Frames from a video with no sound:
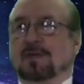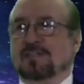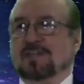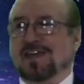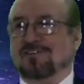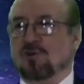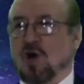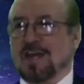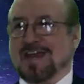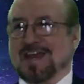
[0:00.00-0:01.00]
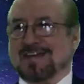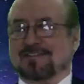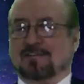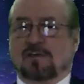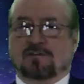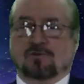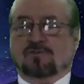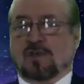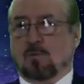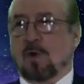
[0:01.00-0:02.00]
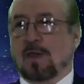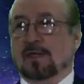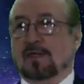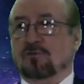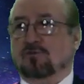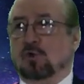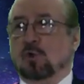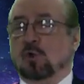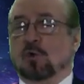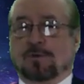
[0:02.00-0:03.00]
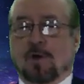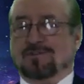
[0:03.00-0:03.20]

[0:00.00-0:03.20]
it takes on heat. And you say, well, it gets cool. No, it's